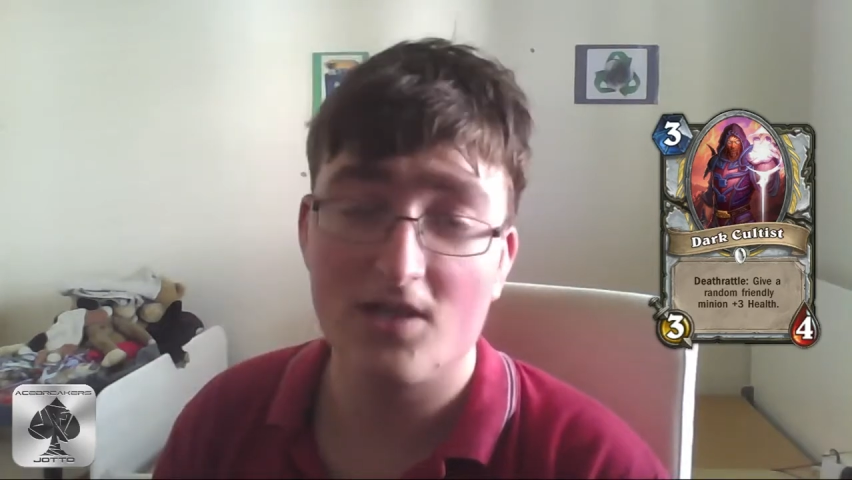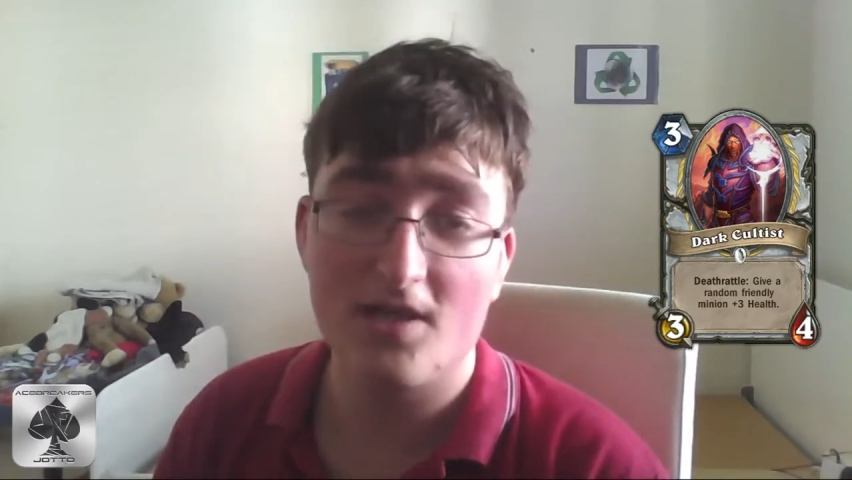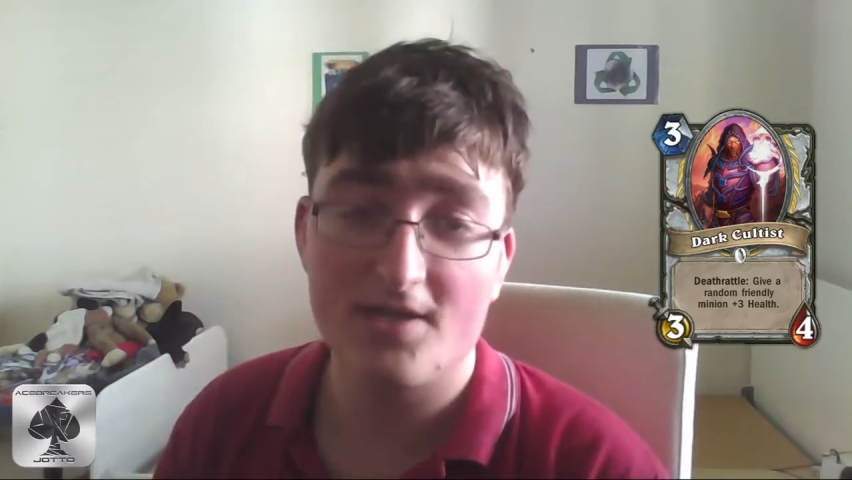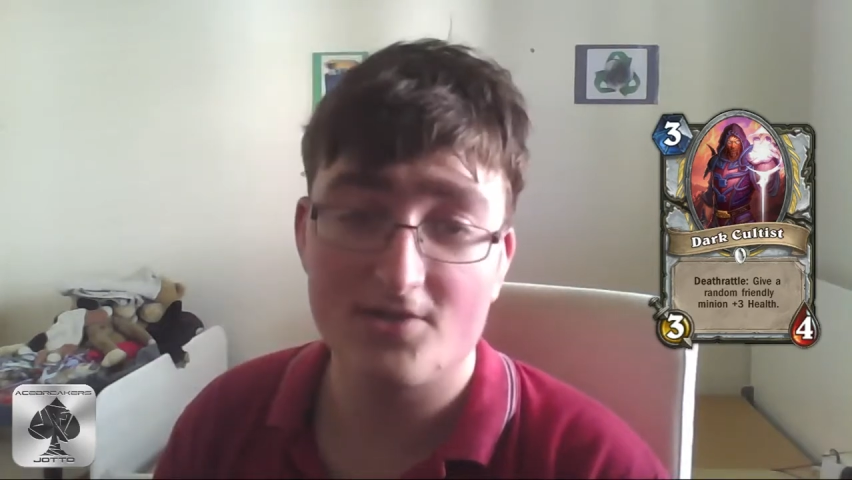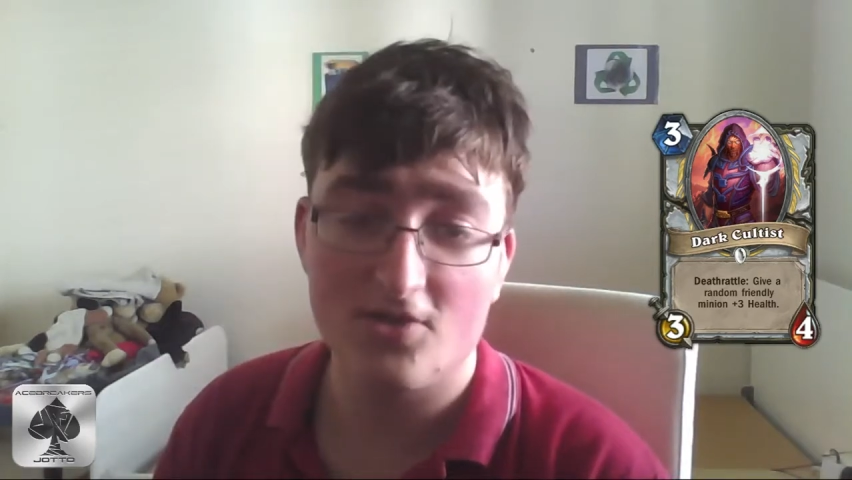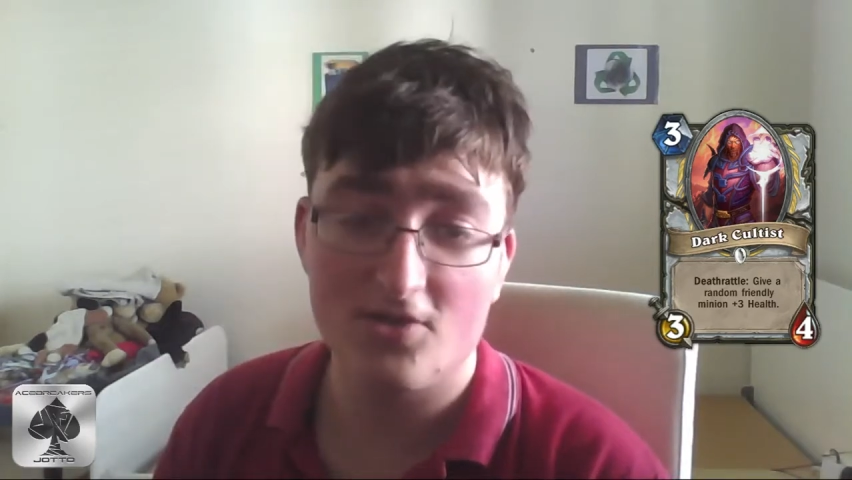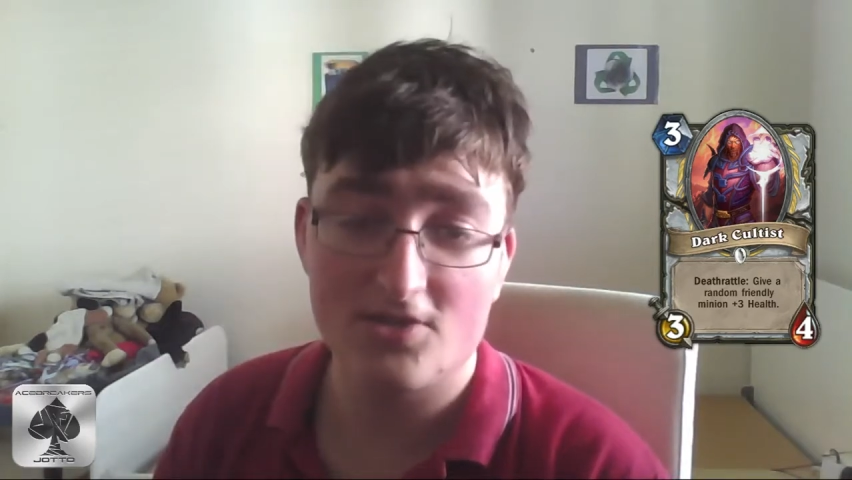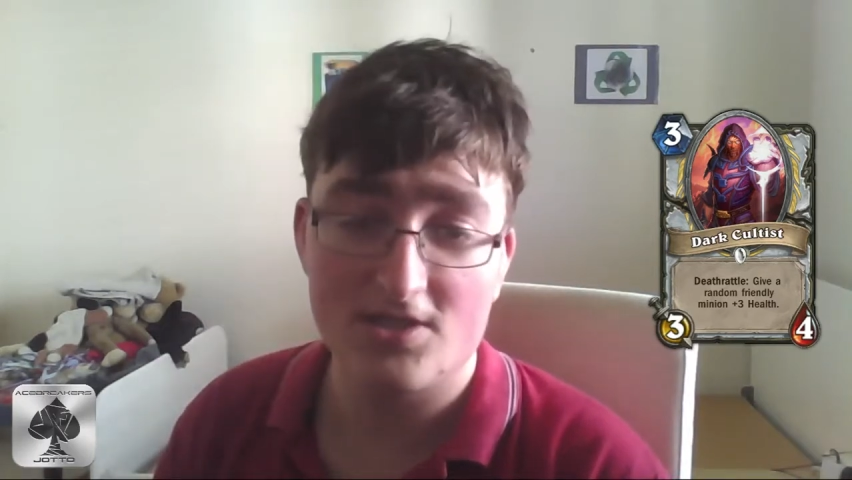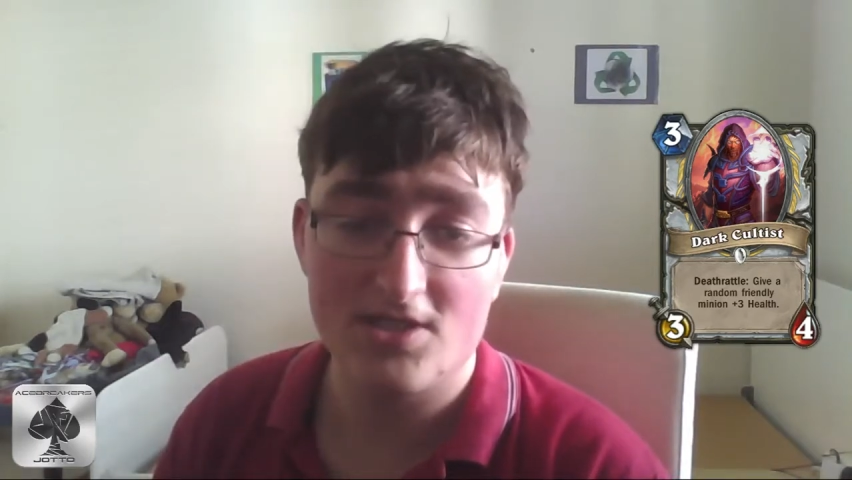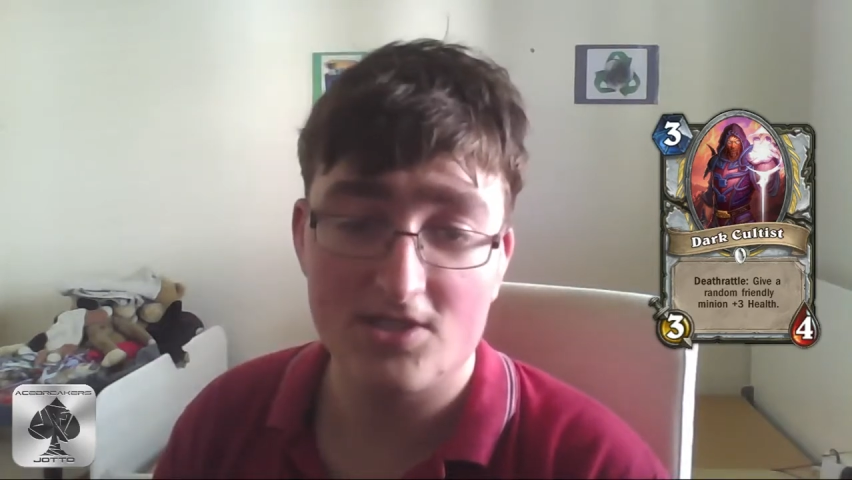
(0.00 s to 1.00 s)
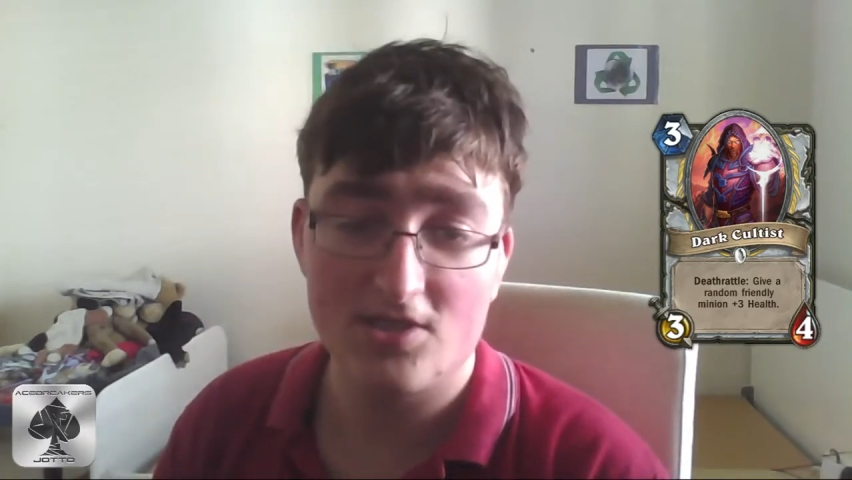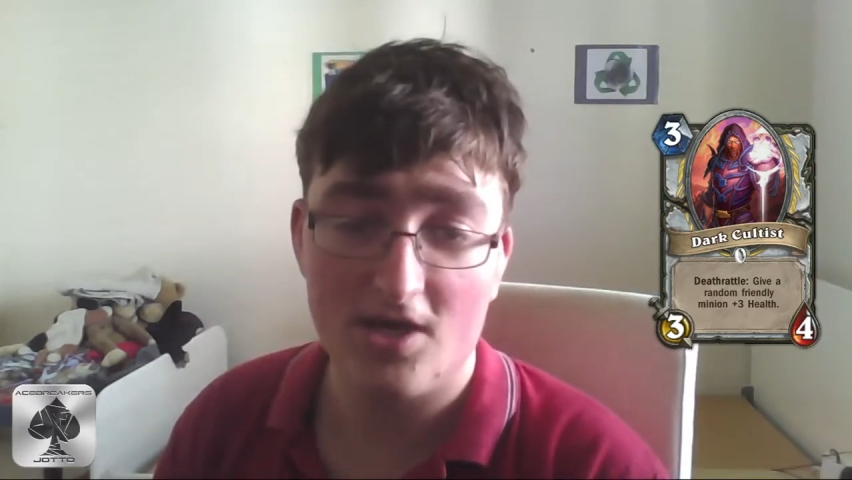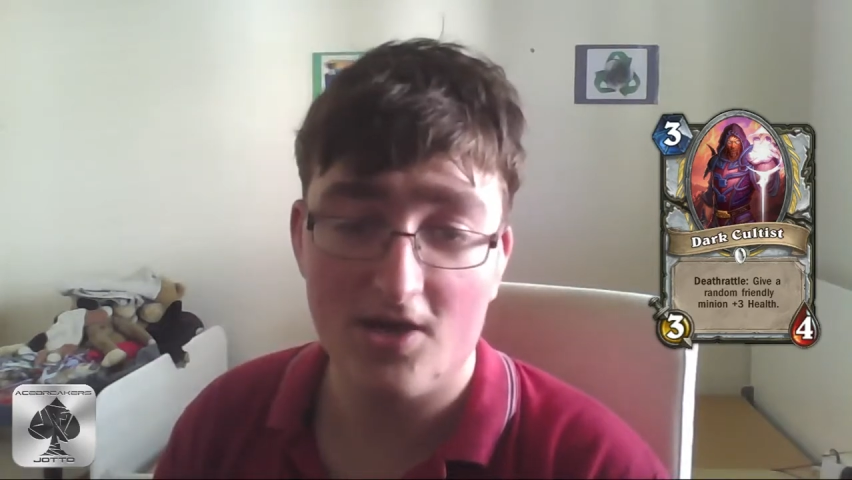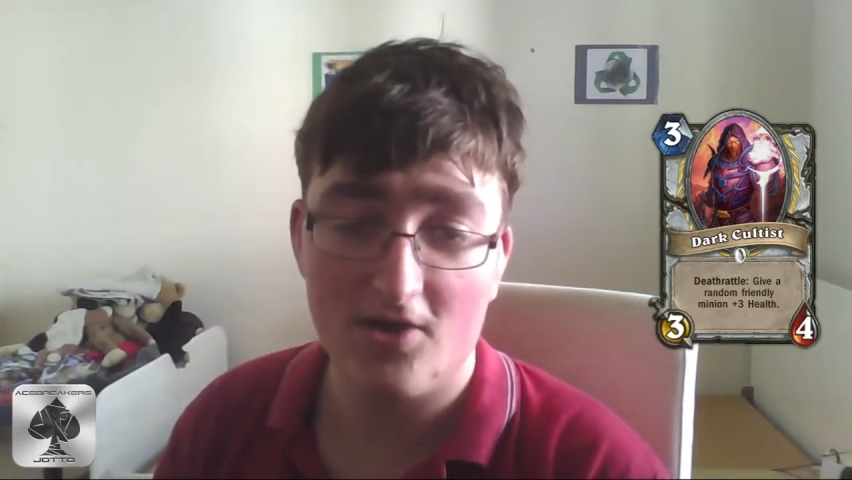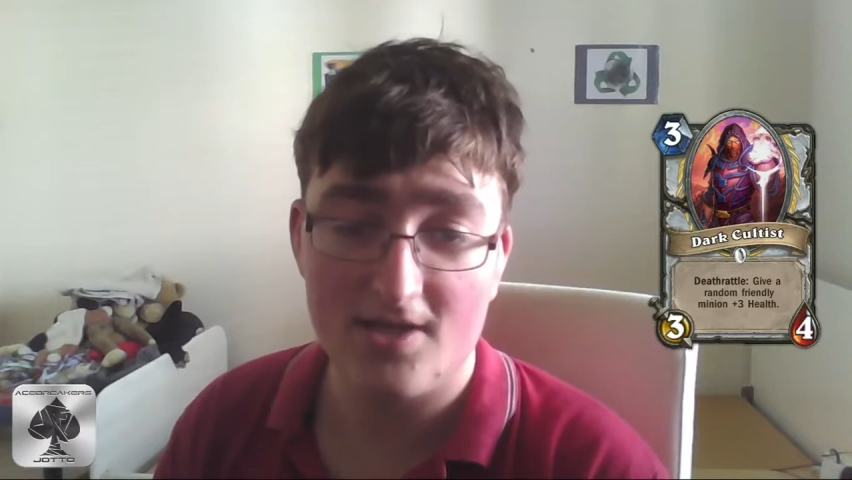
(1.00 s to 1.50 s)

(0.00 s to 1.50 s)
class cards in the entire